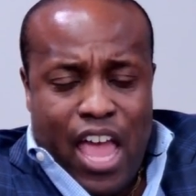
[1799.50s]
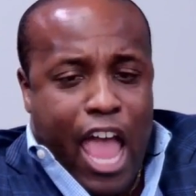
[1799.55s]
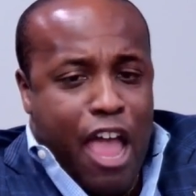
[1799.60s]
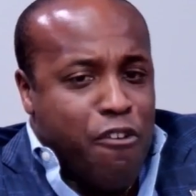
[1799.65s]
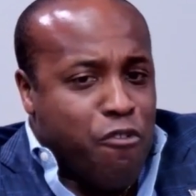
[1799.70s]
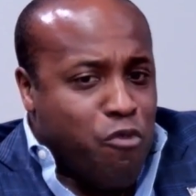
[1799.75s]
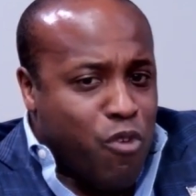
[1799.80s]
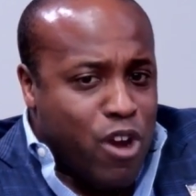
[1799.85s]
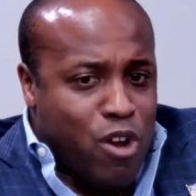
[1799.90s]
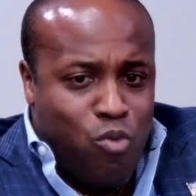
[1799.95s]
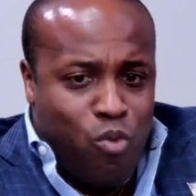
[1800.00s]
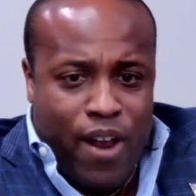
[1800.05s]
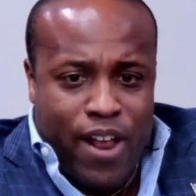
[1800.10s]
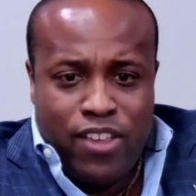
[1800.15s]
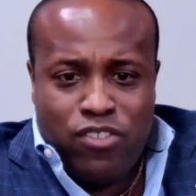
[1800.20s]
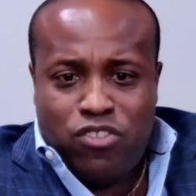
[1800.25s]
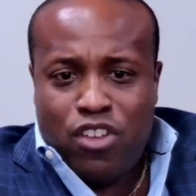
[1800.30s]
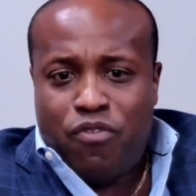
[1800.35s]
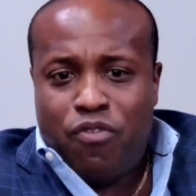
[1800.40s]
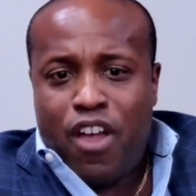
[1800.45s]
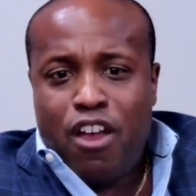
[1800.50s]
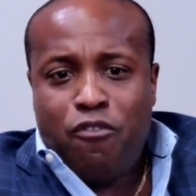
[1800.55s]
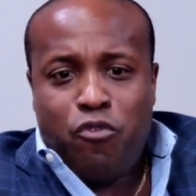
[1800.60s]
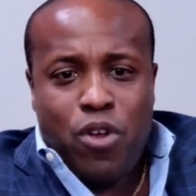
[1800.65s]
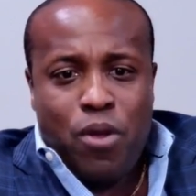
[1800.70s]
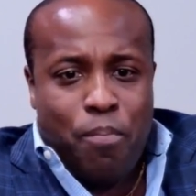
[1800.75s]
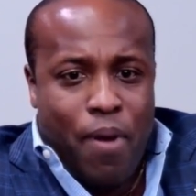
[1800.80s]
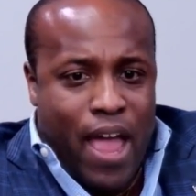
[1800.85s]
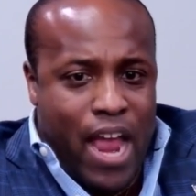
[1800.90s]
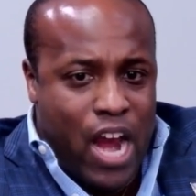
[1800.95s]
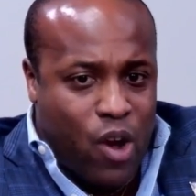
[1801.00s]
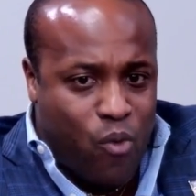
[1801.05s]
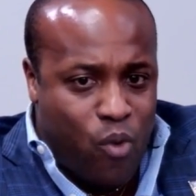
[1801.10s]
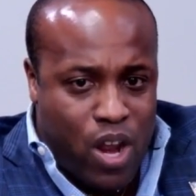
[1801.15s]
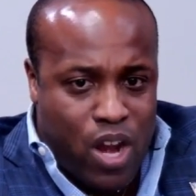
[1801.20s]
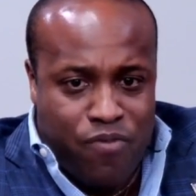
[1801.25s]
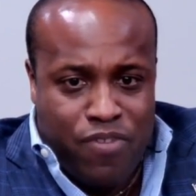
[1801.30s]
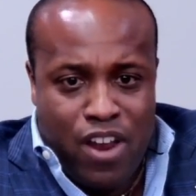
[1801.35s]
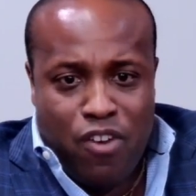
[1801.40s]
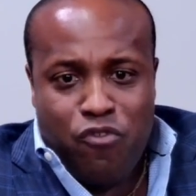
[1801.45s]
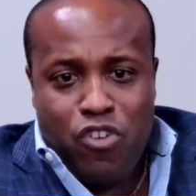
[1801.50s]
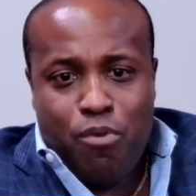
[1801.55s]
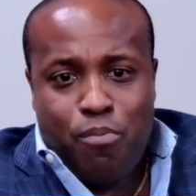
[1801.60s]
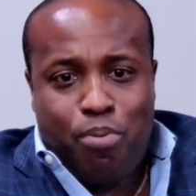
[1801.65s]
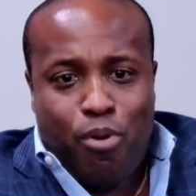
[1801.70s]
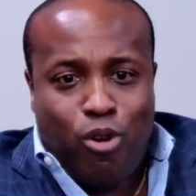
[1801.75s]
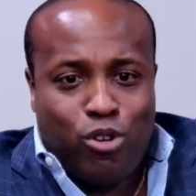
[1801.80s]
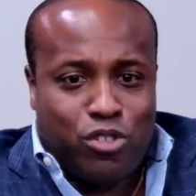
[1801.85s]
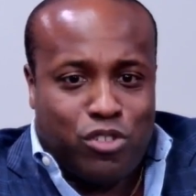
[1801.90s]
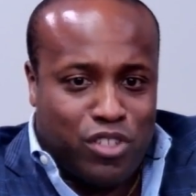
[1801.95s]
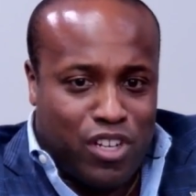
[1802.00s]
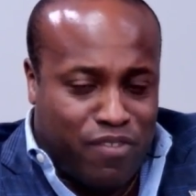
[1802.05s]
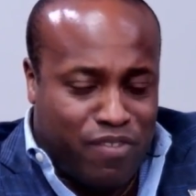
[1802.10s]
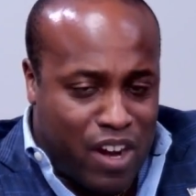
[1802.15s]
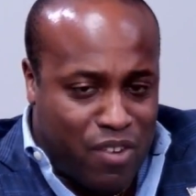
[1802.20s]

Every race, of every it's, background, of every person,